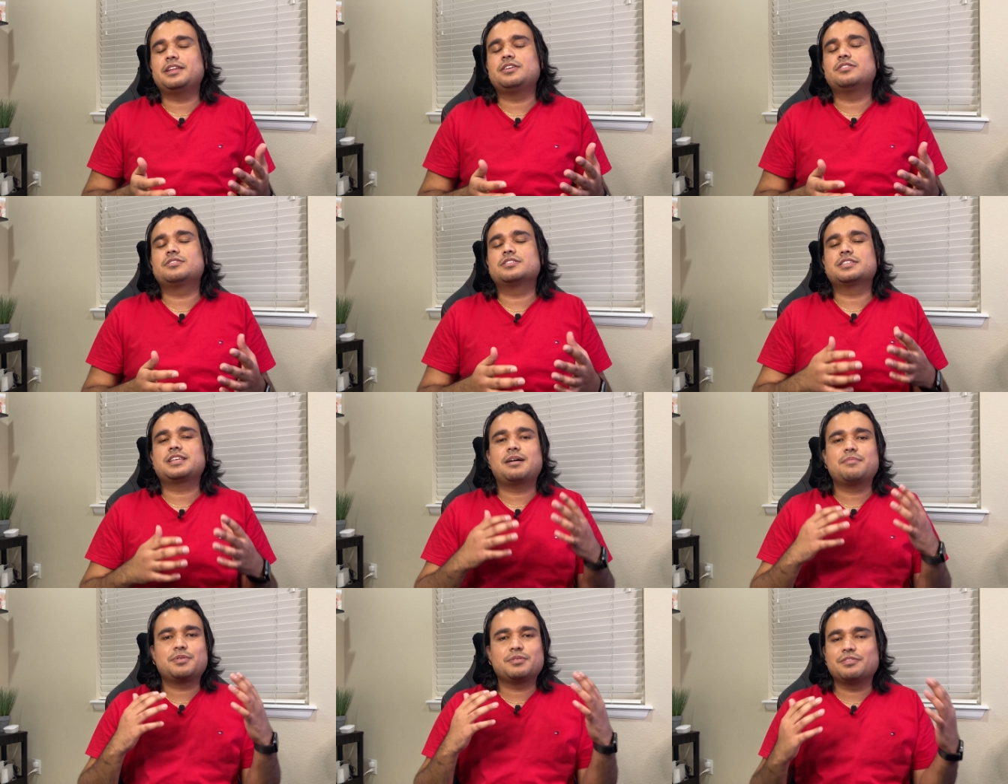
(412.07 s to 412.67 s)
you just
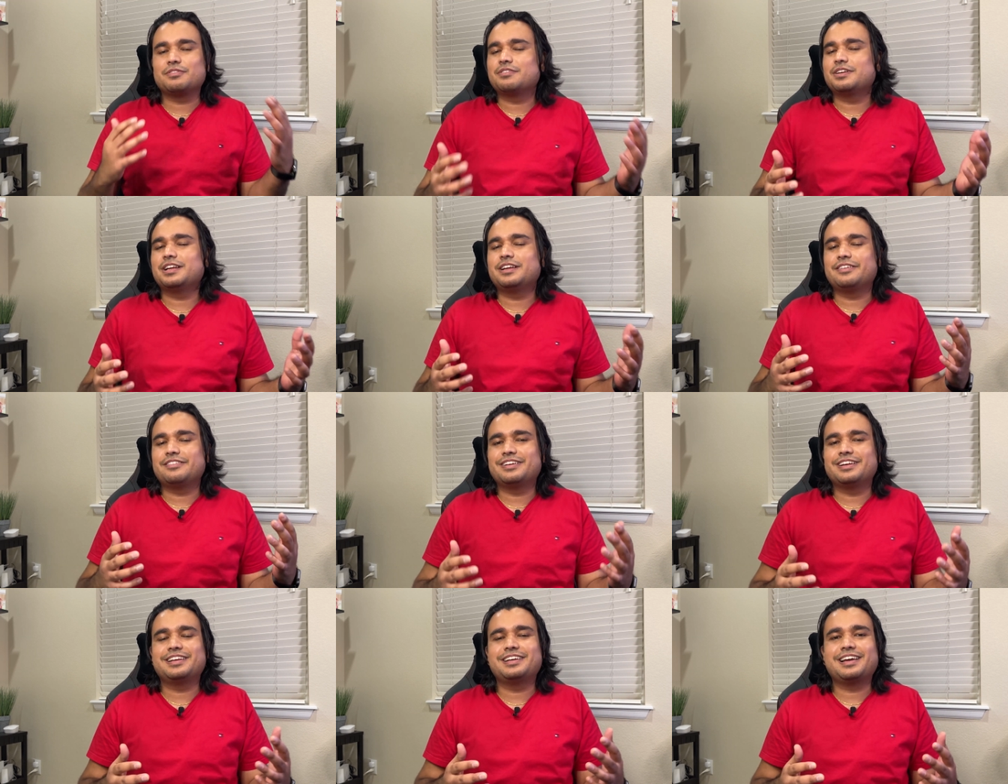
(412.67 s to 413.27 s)
have to be
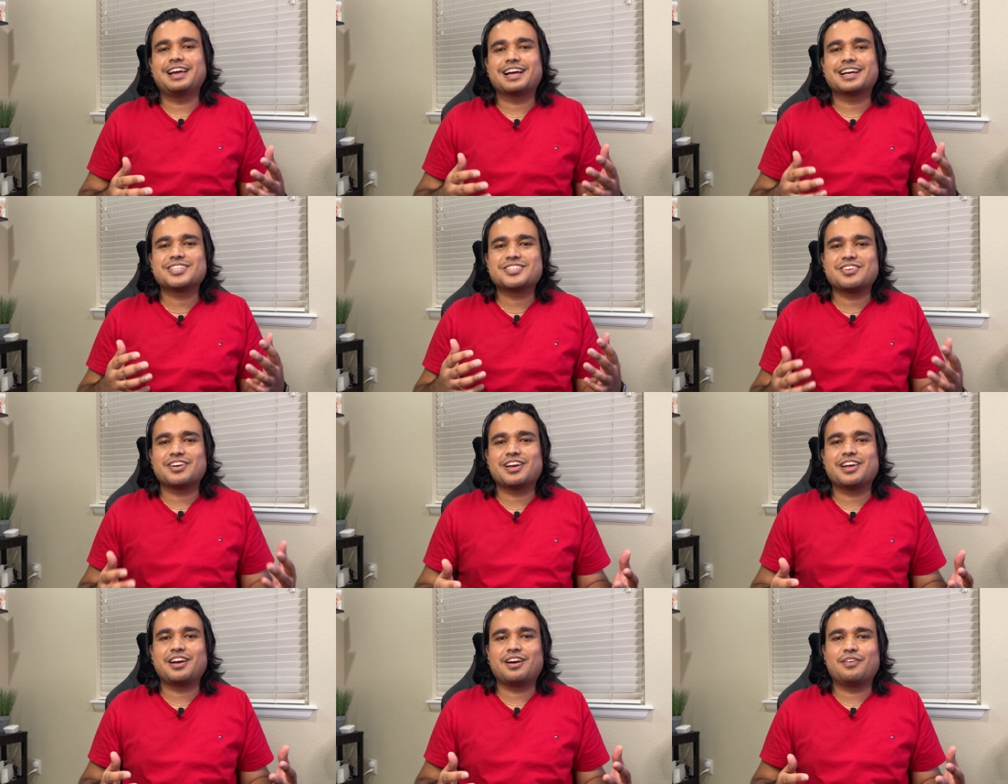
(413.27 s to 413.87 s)
really extra
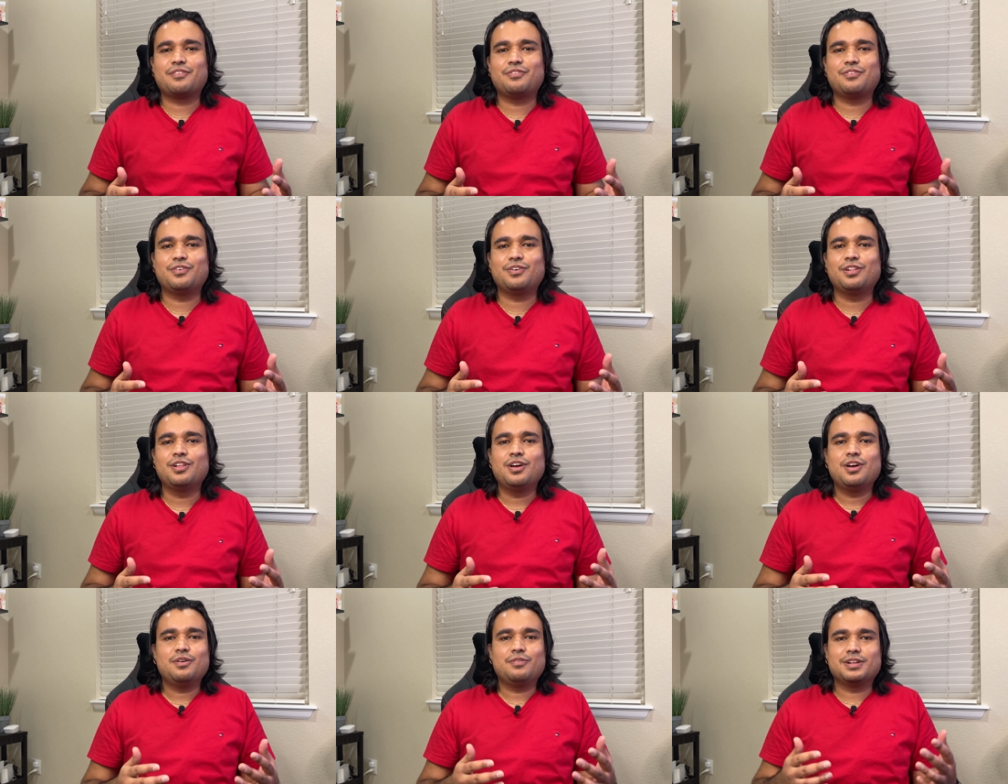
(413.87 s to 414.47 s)
careful
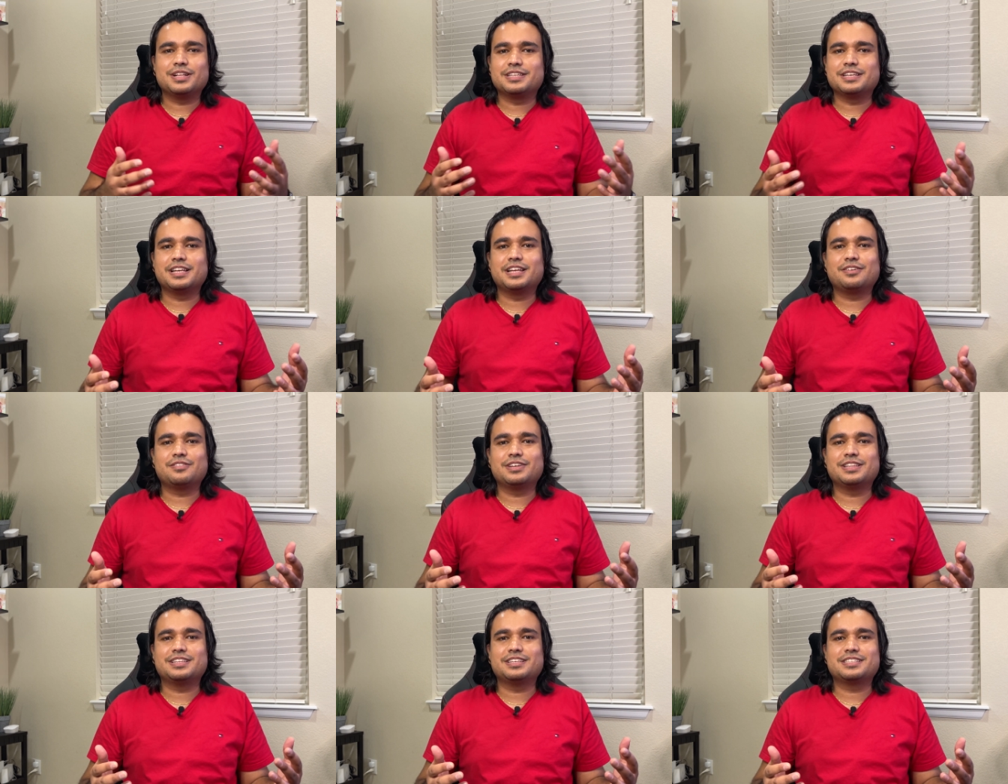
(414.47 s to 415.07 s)
while dealing
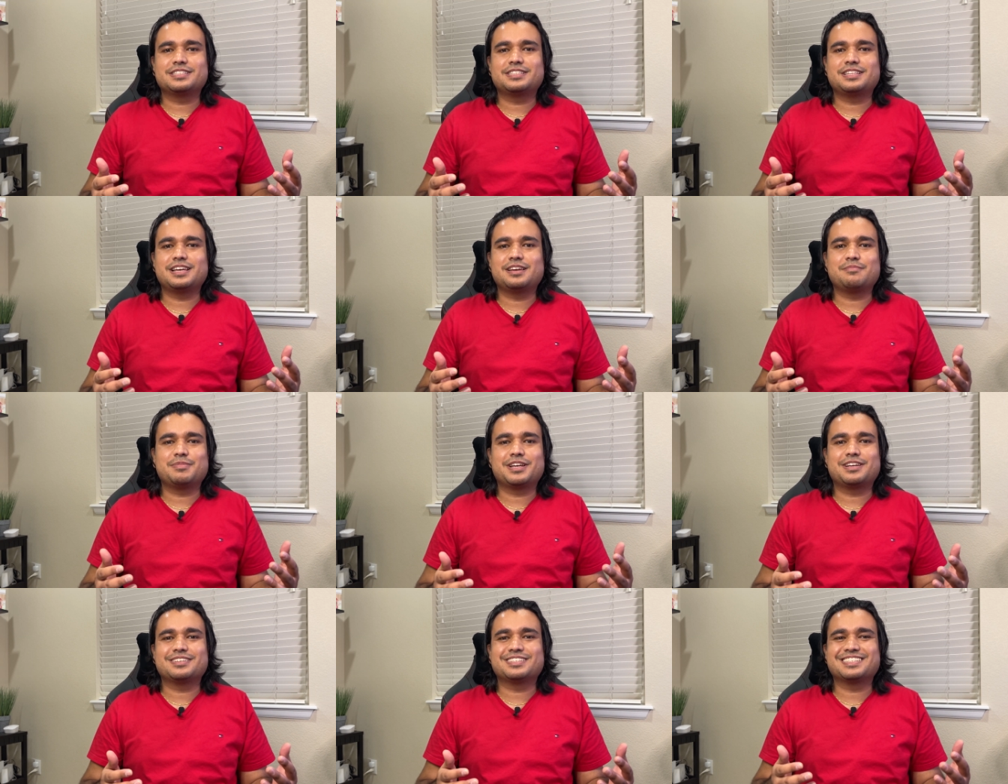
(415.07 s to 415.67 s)
with this thing,
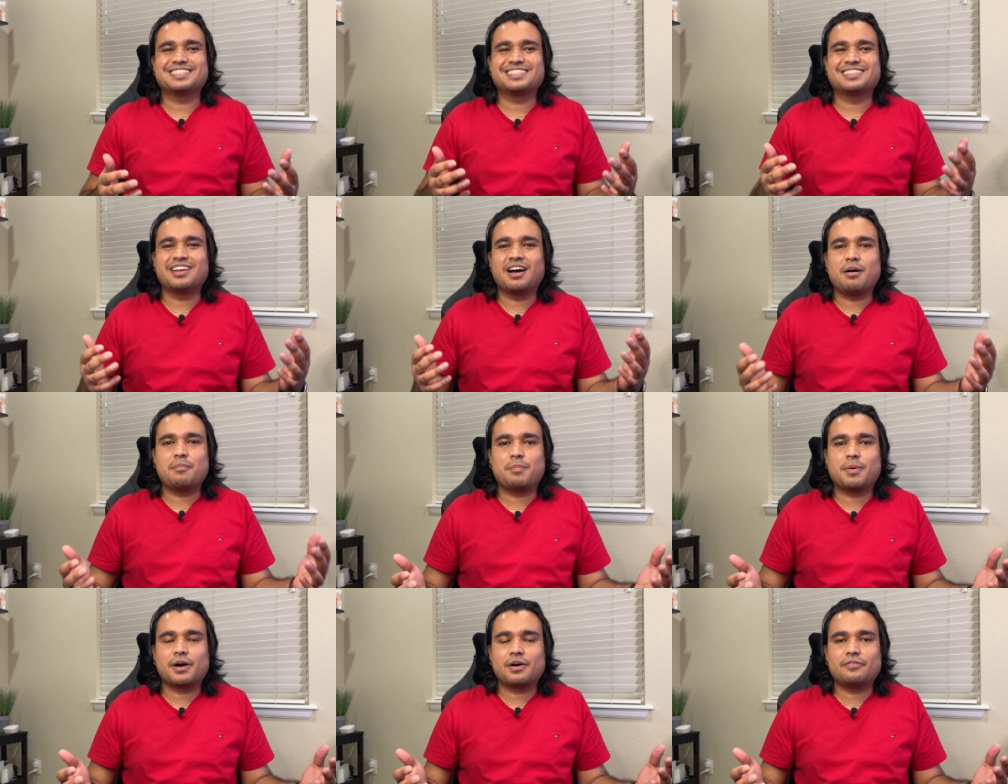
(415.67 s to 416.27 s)
because it's
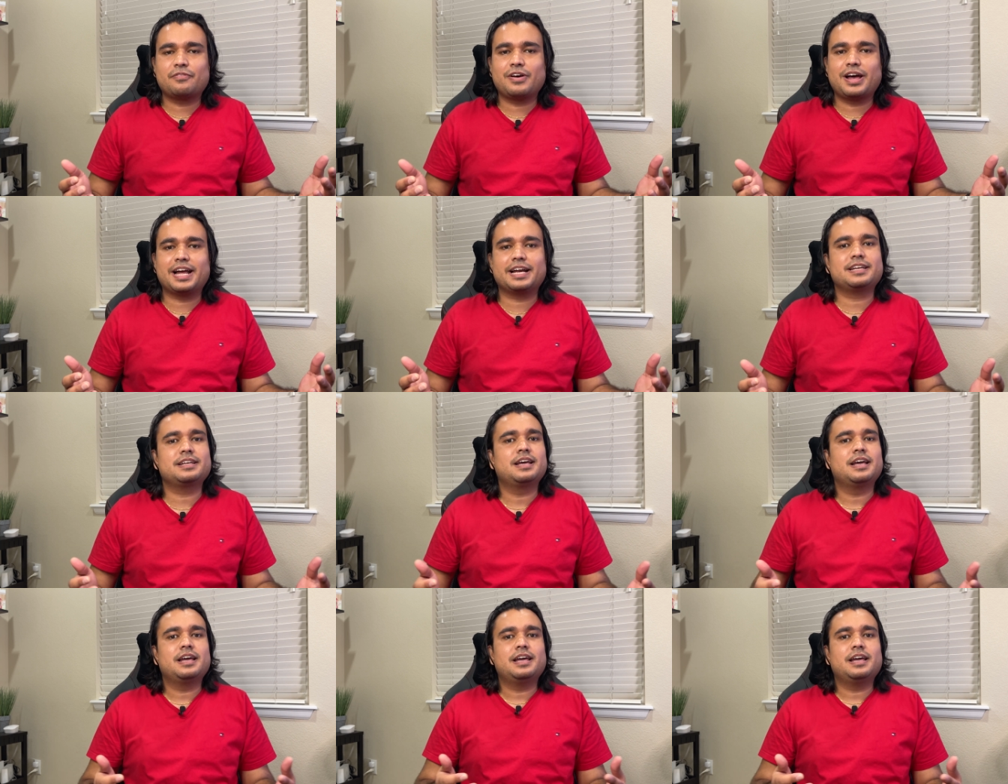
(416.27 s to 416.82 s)
not perfect.